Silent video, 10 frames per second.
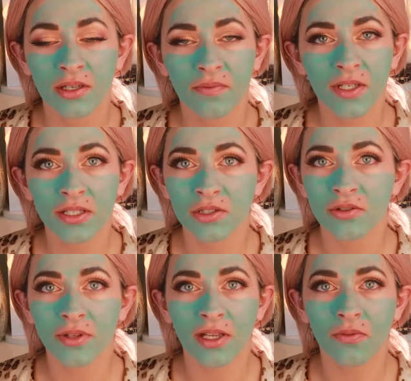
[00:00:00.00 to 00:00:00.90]
a fitness
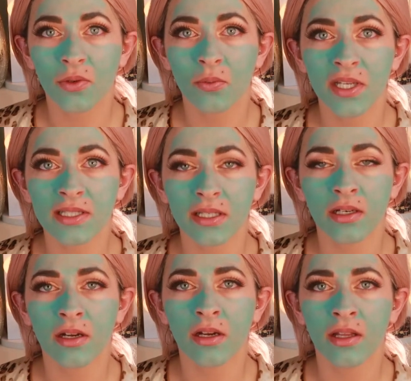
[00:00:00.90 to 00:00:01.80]
shoot like a few weeks
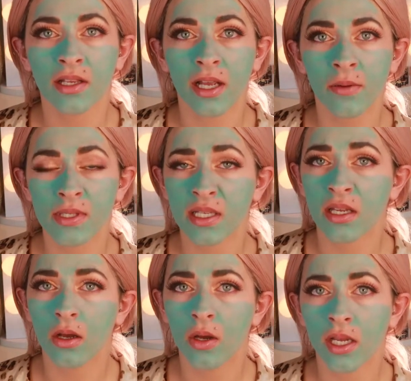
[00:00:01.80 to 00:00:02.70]
later and the guy was
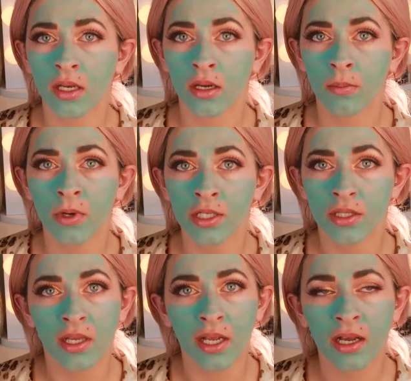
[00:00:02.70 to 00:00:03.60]
like, oh, I can
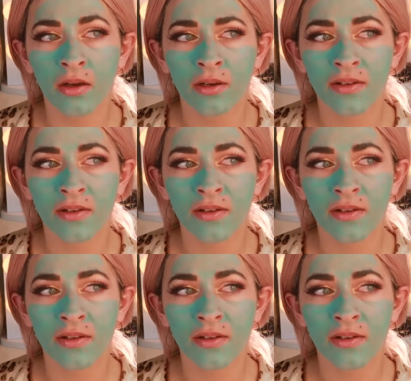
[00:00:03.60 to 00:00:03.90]
airbrush that out.